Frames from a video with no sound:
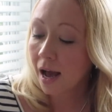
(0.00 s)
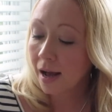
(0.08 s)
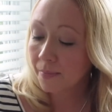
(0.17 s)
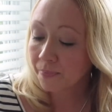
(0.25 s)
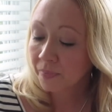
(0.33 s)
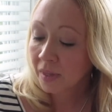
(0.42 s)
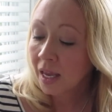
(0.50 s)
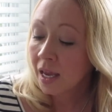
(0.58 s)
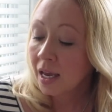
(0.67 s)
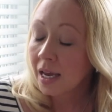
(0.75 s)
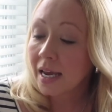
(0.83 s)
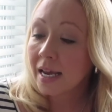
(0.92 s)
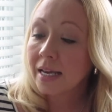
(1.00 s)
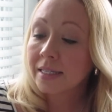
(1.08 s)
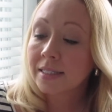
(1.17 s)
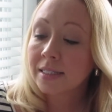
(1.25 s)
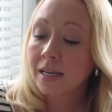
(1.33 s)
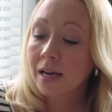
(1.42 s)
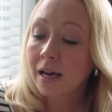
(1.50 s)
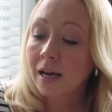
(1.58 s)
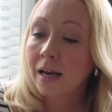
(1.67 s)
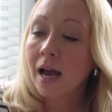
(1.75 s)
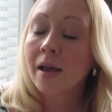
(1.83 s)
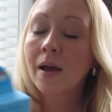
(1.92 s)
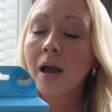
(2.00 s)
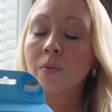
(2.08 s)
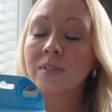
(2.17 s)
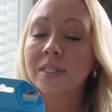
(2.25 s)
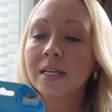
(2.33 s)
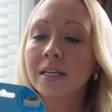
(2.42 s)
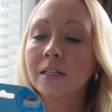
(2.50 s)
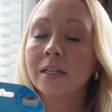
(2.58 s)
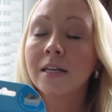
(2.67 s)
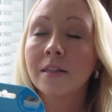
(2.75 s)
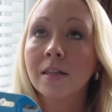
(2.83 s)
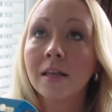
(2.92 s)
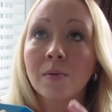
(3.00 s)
Um, it's, uh, I, I was in,